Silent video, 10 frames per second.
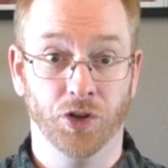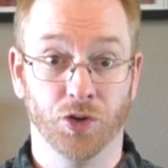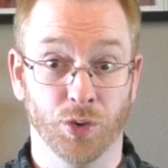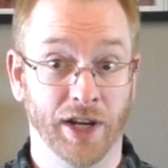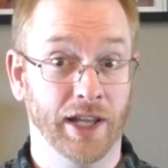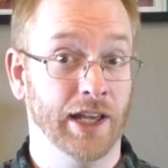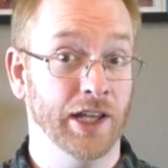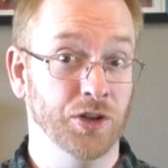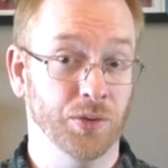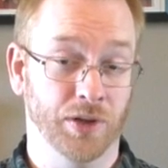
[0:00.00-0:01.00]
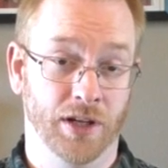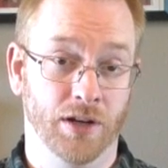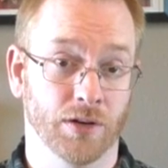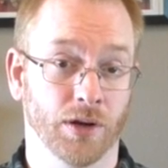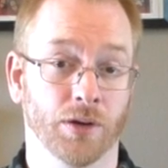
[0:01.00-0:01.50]
you create a new
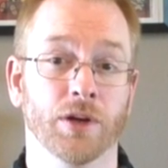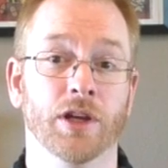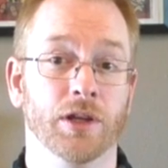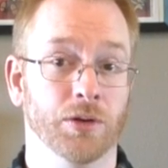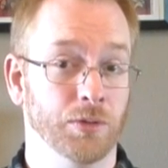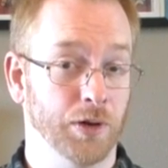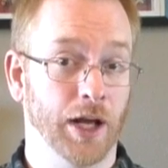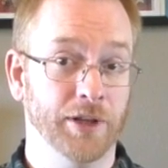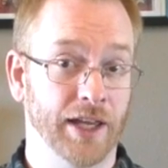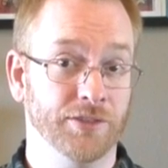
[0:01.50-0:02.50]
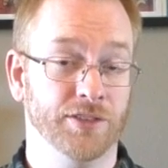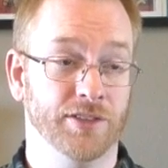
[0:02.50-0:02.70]
hero, you'd probably have to